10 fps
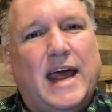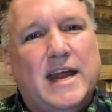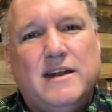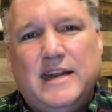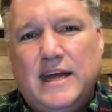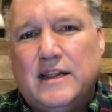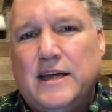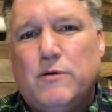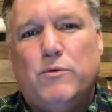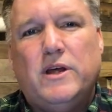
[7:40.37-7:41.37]
and
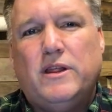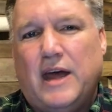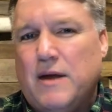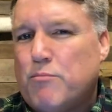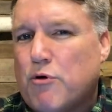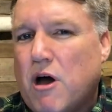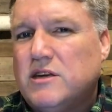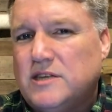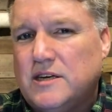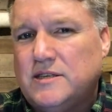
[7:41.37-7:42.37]
dealing with and
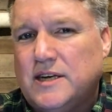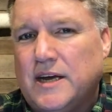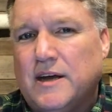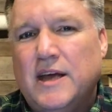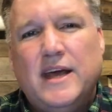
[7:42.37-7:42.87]
processing